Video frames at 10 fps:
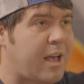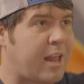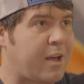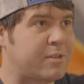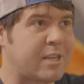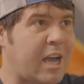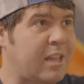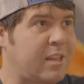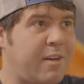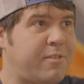And I was like,
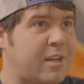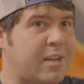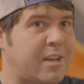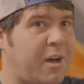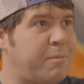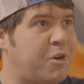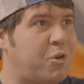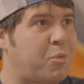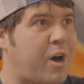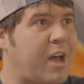I'd love to come to
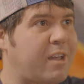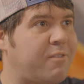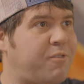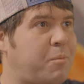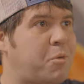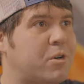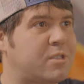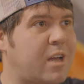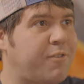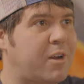Hawaii and film more
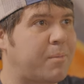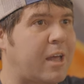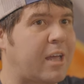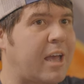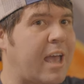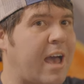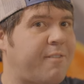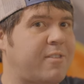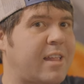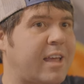stuff here, but I, I
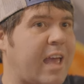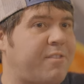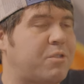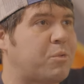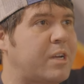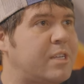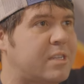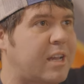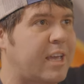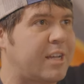have to like have a
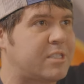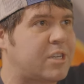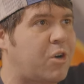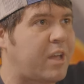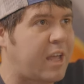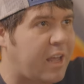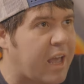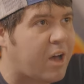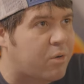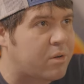reason. I can't just go to hang
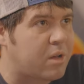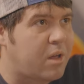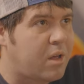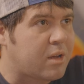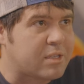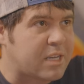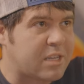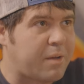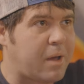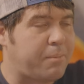out because mm-hmm. that's
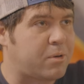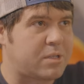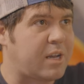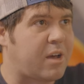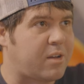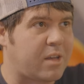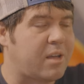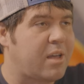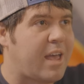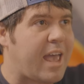not my personality.